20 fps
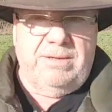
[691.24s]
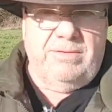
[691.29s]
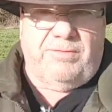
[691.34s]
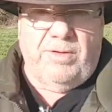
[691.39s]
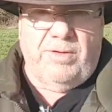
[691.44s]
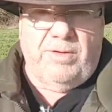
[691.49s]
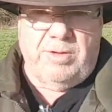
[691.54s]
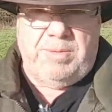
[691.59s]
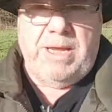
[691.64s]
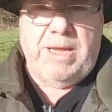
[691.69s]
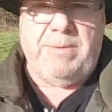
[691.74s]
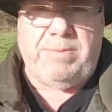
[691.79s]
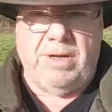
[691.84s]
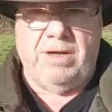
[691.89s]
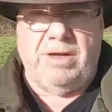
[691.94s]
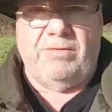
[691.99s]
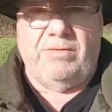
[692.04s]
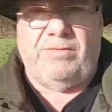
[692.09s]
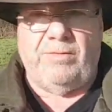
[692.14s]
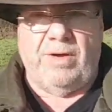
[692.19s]
for the people
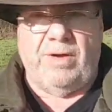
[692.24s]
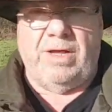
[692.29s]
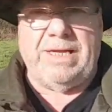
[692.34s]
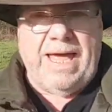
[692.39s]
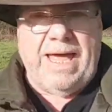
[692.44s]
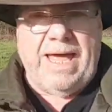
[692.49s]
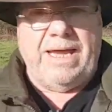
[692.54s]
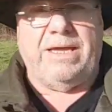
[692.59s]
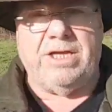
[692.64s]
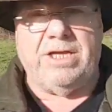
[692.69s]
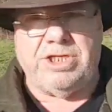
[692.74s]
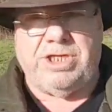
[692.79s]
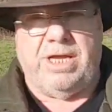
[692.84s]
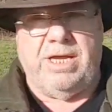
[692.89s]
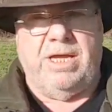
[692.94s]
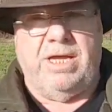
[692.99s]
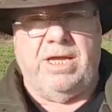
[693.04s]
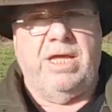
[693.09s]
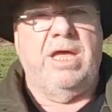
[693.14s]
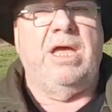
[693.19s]
of
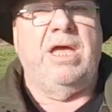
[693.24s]
Lancashire,